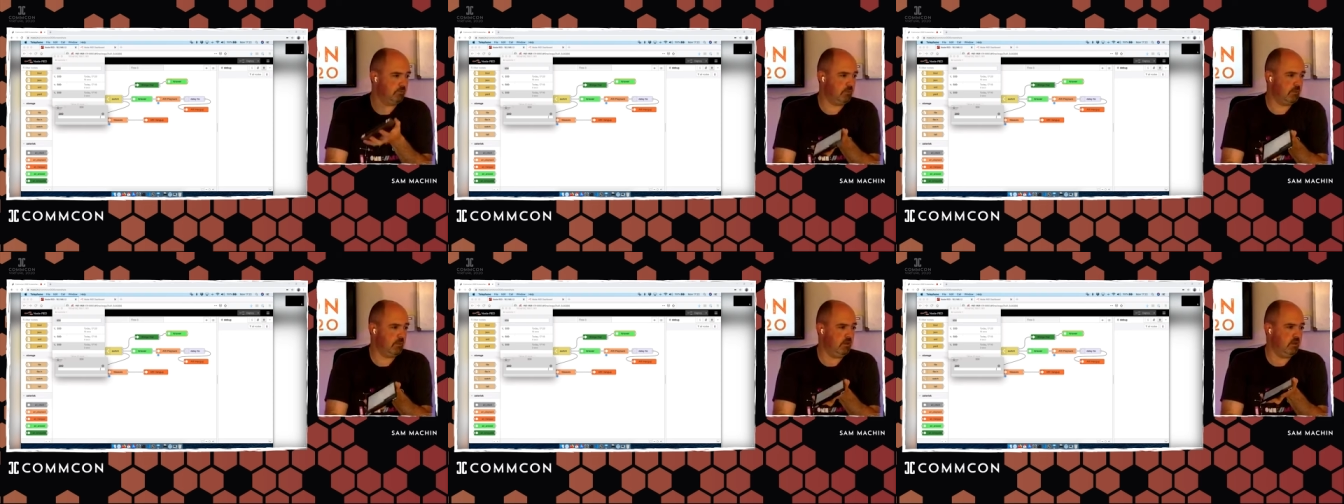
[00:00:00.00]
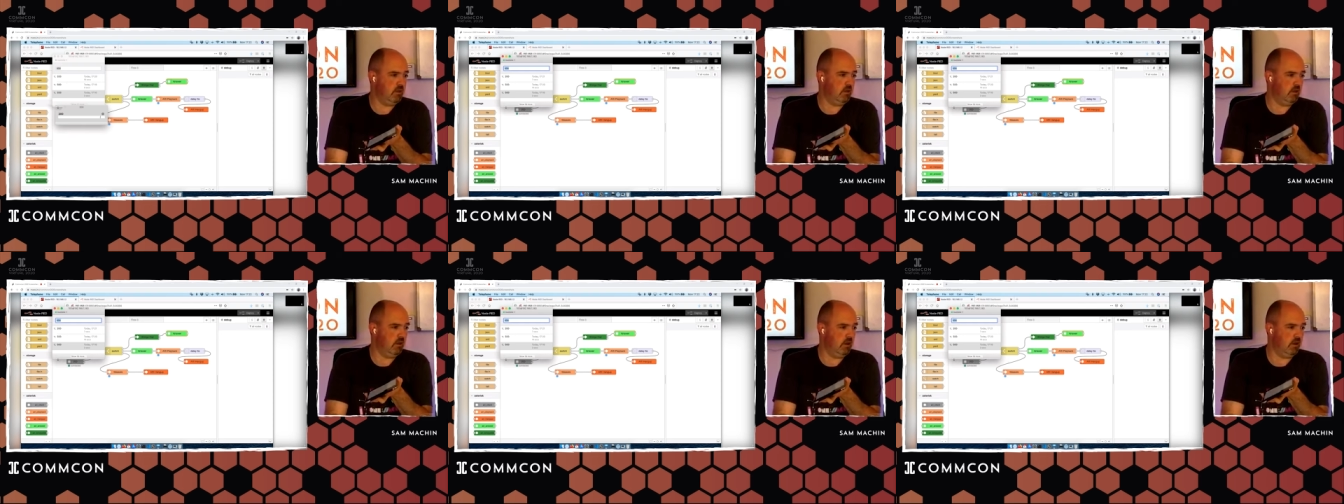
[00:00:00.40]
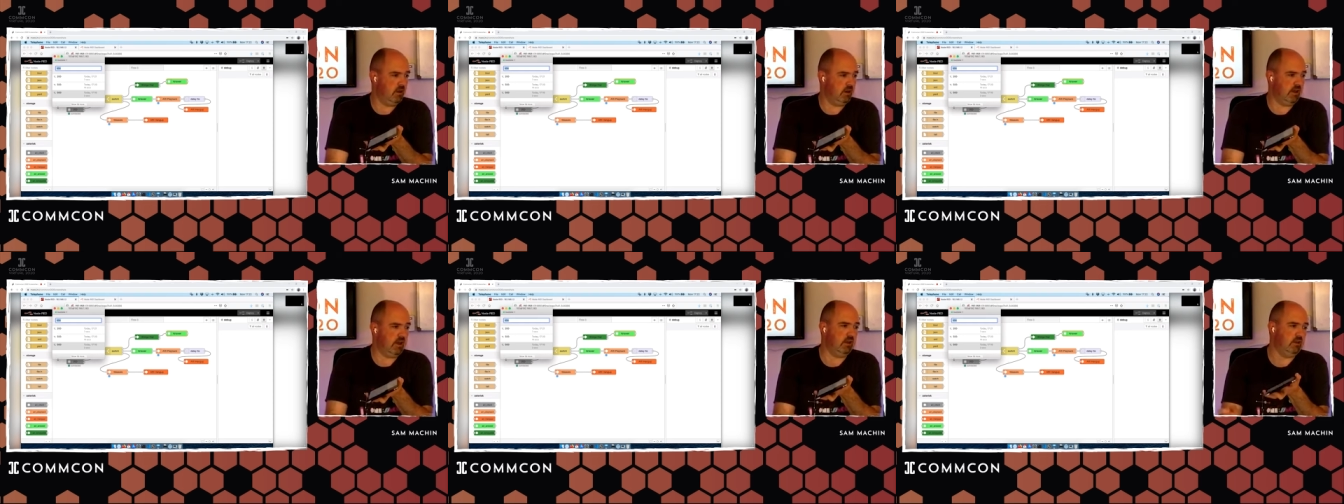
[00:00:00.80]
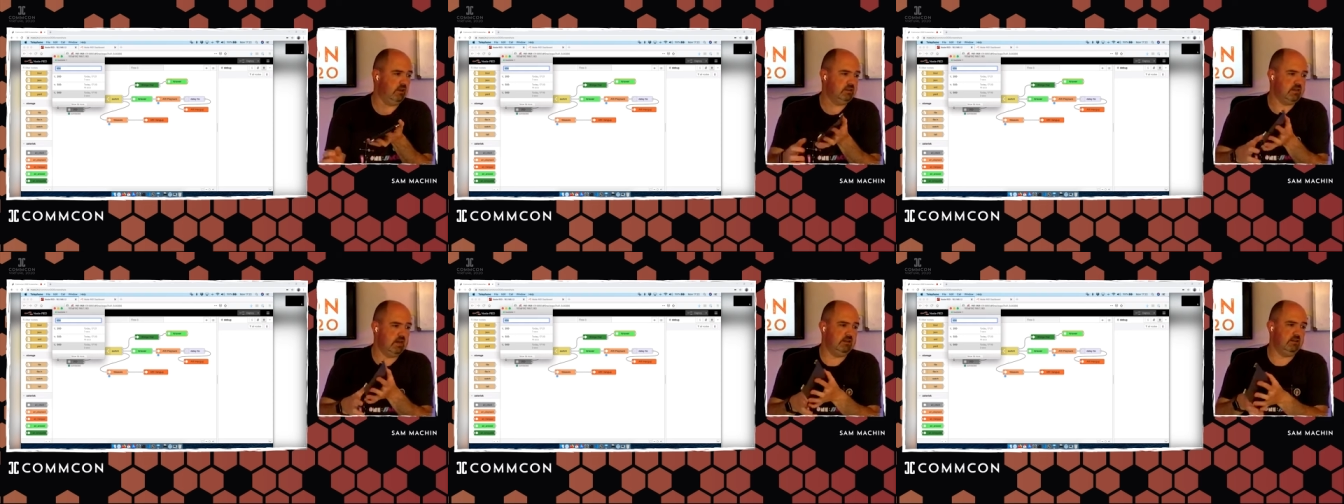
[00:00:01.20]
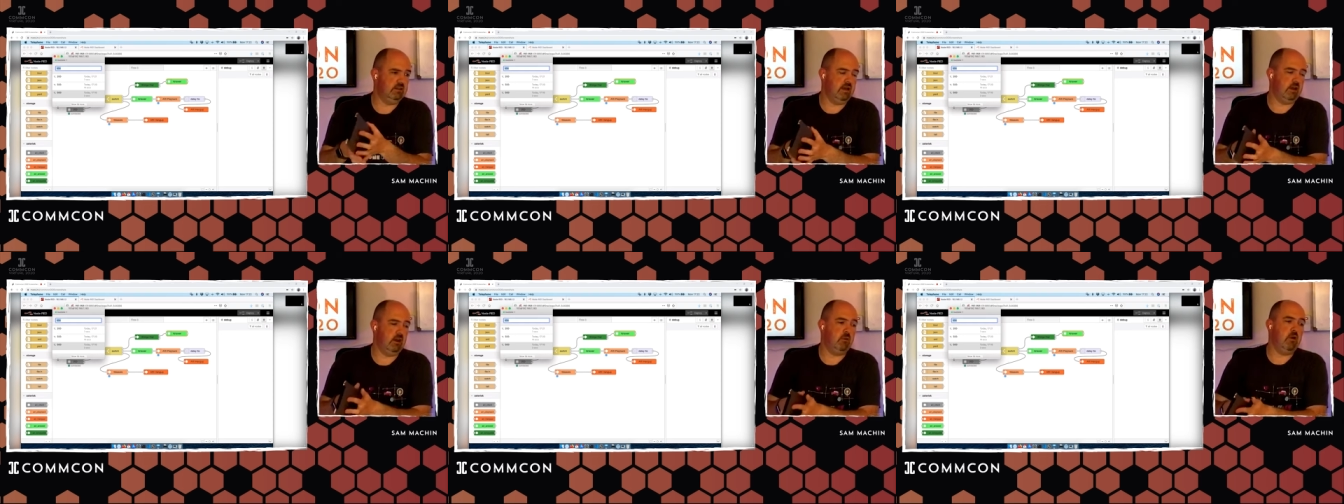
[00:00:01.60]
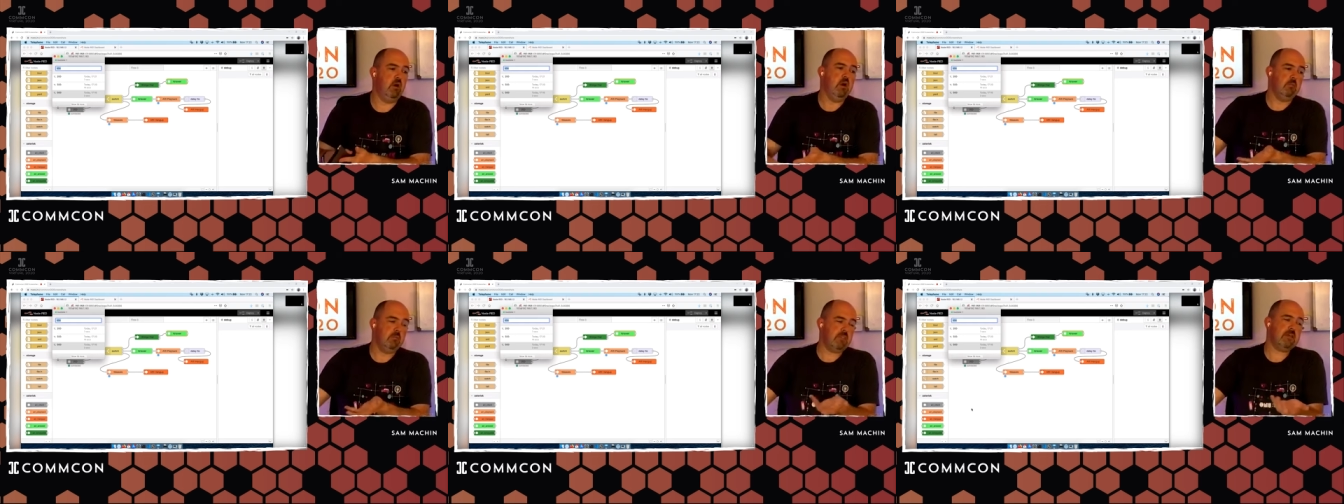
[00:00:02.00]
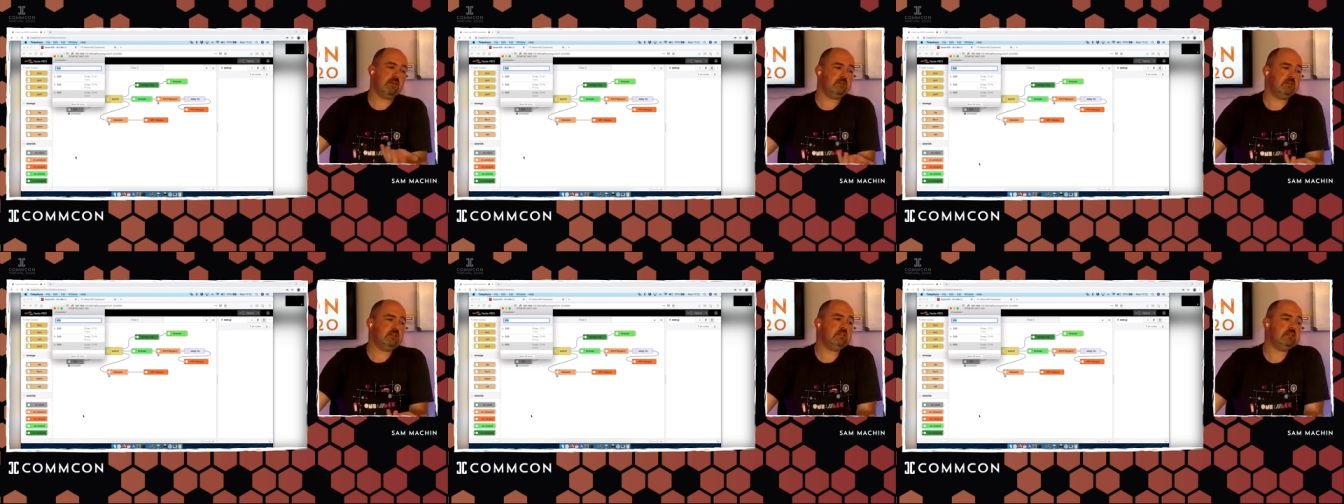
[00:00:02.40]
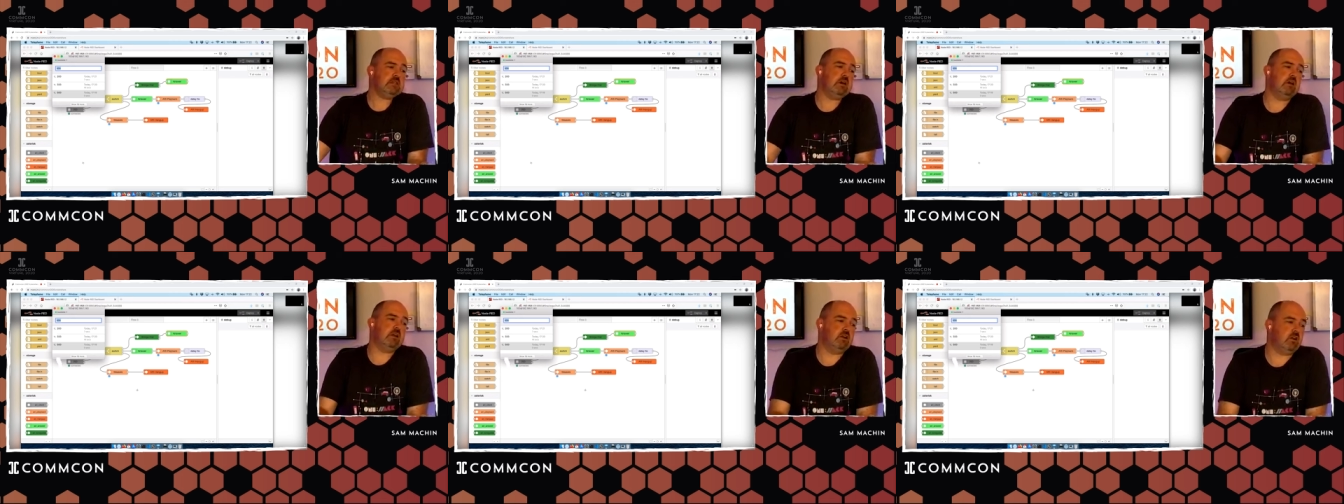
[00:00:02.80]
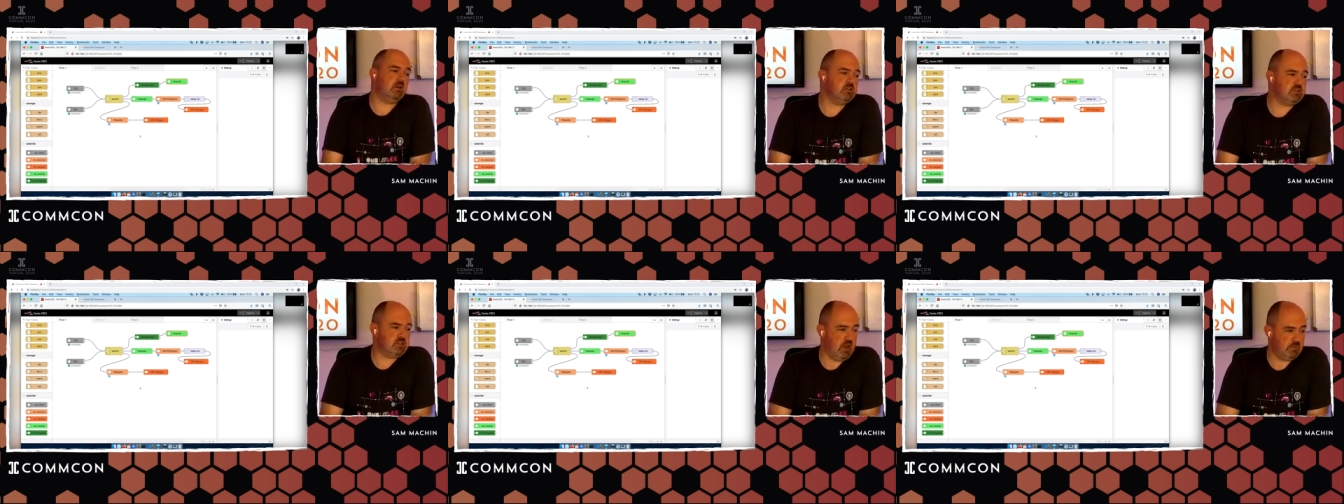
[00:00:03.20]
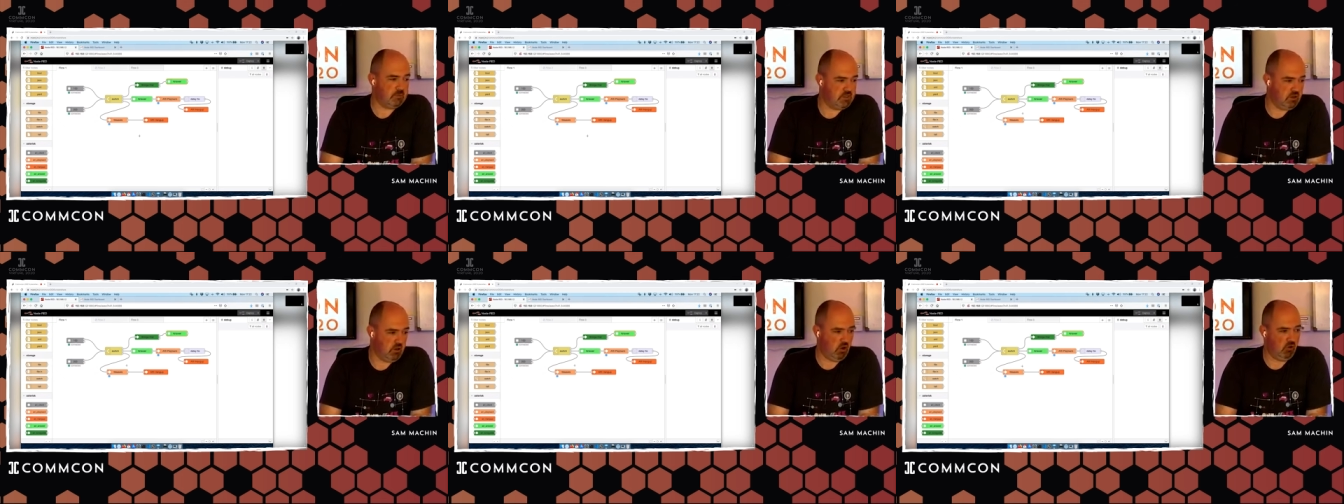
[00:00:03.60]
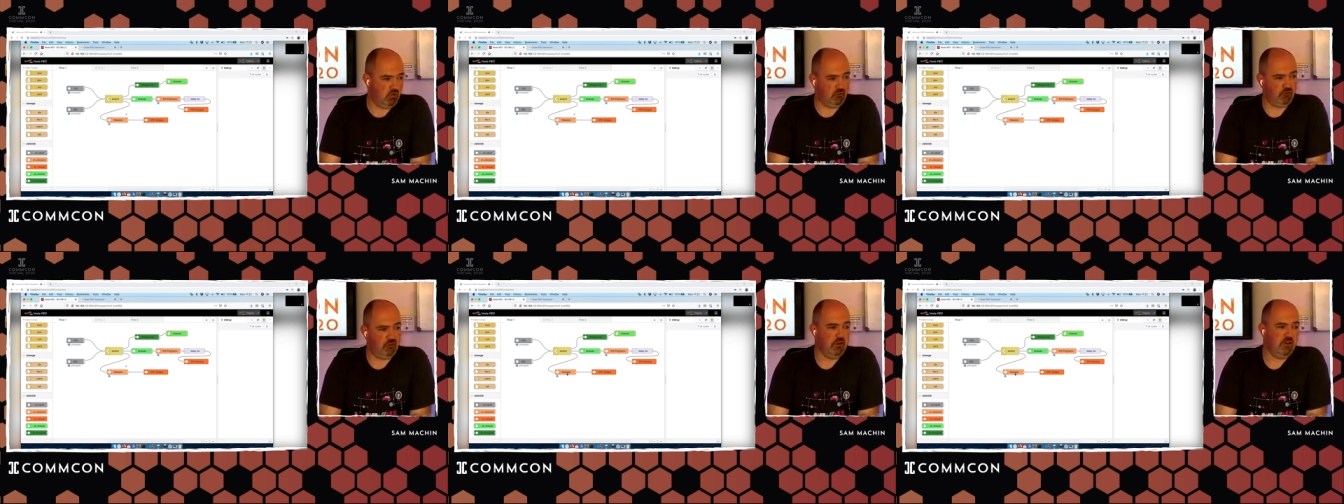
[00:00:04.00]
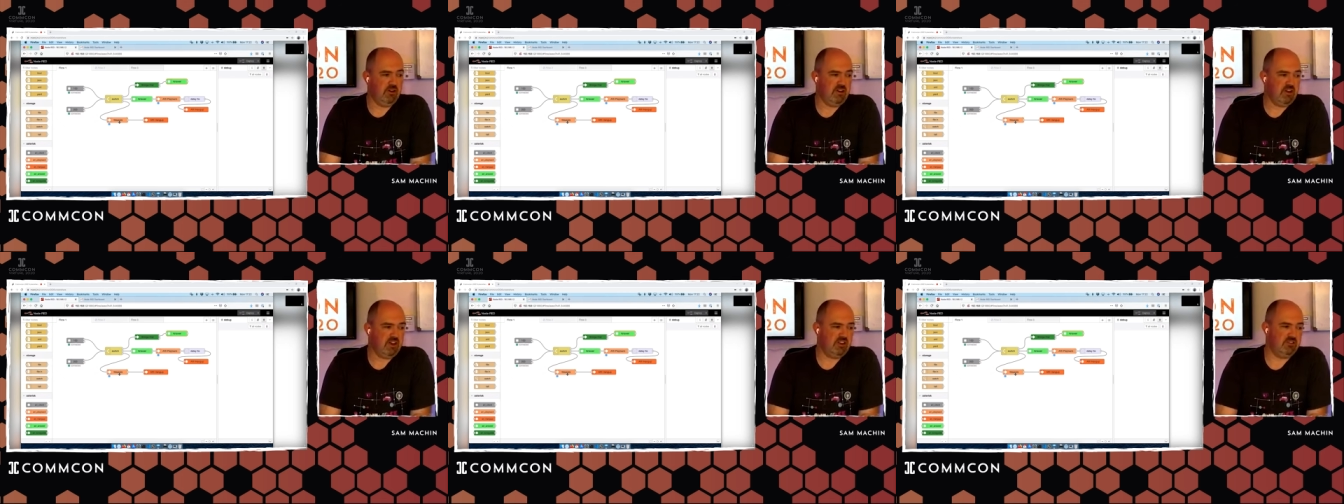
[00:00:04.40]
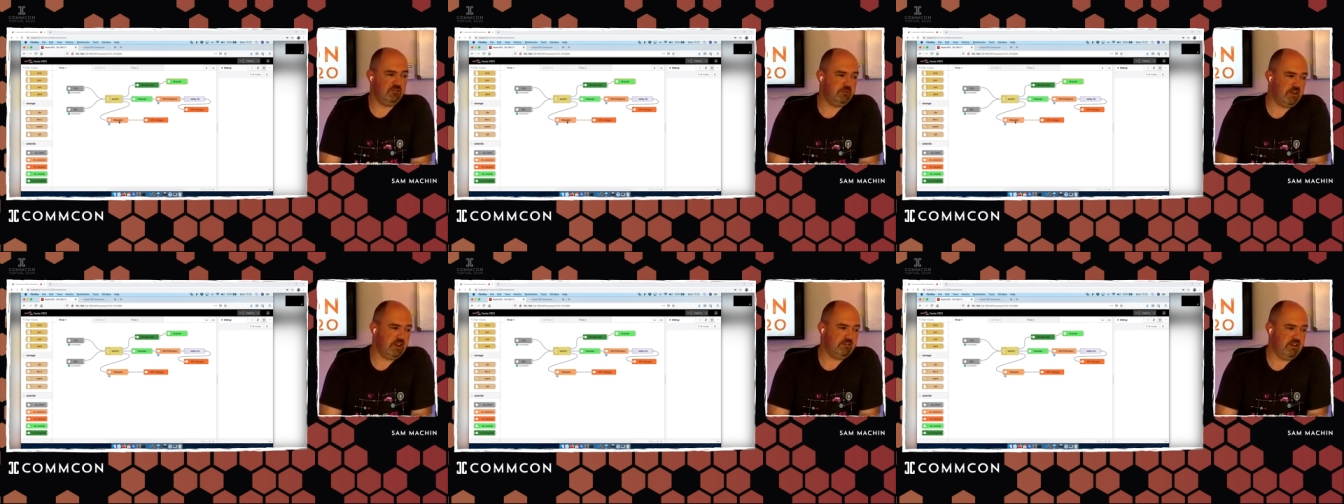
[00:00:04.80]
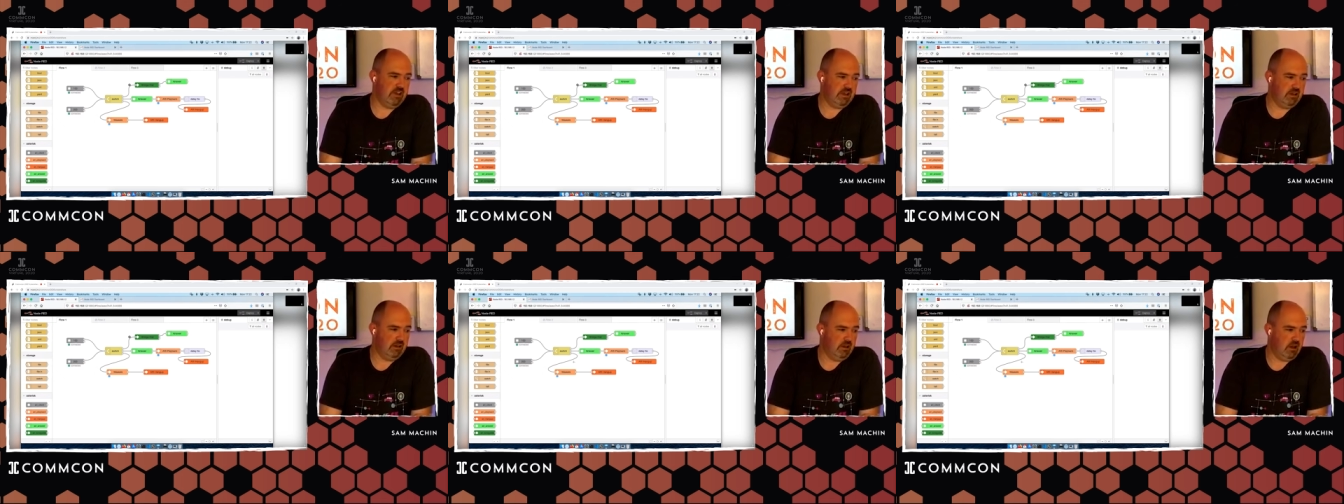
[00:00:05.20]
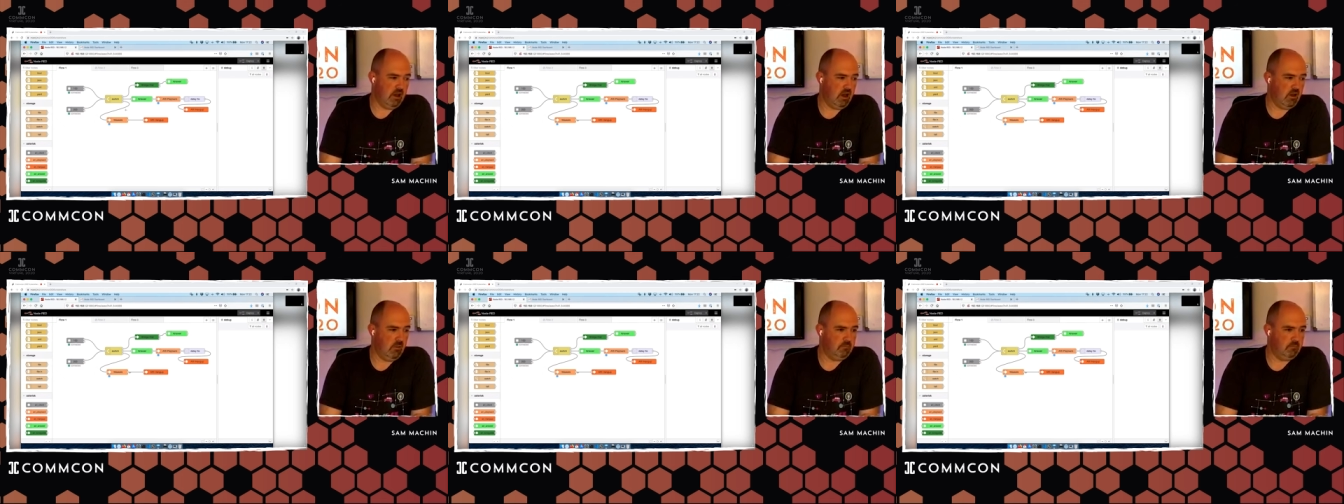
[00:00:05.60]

way. Again, I need to handle the hang up. But this is the kind of concept of configuring.